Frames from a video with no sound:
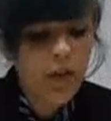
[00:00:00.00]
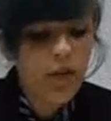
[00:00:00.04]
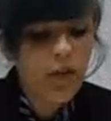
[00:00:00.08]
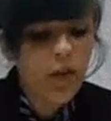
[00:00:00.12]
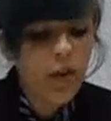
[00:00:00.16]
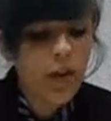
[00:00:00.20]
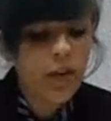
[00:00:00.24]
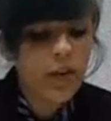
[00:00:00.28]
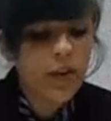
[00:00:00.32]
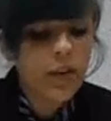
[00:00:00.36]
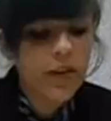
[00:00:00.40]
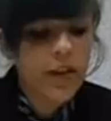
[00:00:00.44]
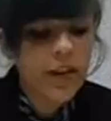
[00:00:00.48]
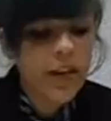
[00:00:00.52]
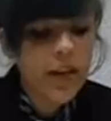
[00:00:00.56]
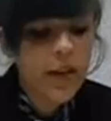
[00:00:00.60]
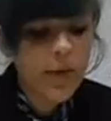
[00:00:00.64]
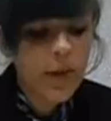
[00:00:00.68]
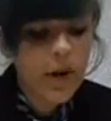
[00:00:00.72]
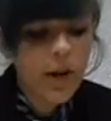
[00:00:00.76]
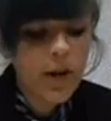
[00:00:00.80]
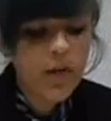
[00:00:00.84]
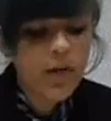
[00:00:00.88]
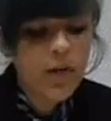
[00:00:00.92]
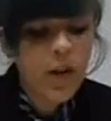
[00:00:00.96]
struggling to
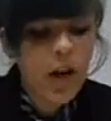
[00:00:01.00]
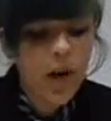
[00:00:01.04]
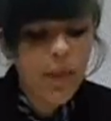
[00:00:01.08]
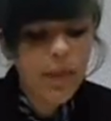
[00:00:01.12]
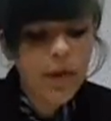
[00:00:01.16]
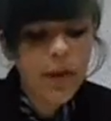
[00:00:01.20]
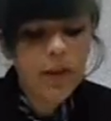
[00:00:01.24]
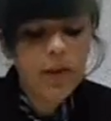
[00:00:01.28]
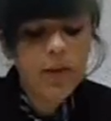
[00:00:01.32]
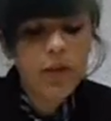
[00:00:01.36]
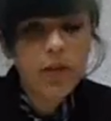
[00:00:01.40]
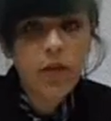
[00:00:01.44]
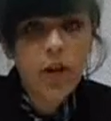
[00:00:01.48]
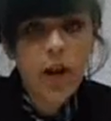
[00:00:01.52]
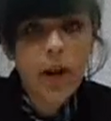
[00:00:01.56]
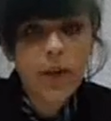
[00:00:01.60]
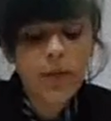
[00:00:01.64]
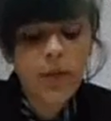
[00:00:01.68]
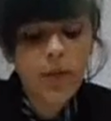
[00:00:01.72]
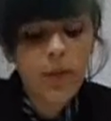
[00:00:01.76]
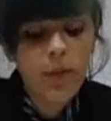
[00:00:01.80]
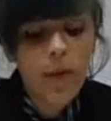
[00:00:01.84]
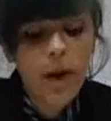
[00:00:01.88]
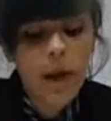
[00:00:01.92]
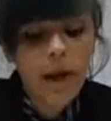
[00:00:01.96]
keep out of communist
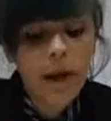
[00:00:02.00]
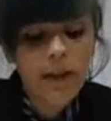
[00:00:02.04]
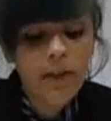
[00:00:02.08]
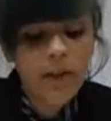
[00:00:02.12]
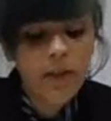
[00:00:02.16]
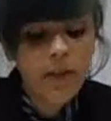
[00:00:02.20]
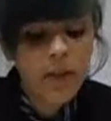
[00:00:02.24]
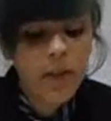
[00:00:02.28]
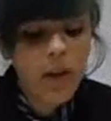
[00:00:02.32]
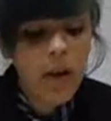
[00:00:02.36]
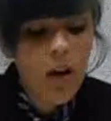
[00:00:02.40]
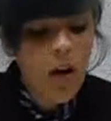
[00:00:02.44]
traps and mines.